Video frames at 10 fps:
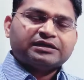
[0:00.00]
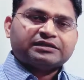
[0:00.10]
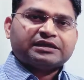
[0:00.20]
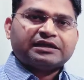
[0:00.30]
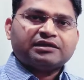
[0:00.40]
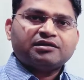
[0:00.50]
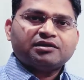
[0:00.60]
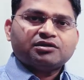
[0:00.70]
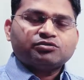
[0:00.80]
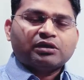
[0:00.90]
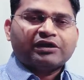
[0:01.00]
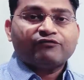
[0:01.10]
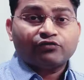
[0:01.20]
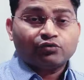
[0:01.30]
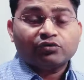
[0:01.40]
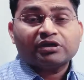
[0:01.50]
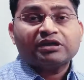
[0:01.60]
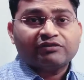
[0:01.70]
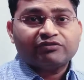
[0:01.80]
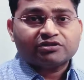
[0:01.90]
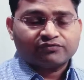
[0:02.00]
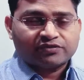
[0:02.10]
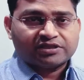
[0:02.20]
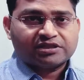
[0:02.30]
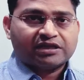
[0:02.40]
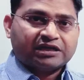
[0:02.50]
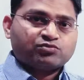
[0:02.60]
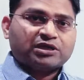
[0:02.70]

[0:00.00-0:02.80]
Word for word: then you have four levels of testing as we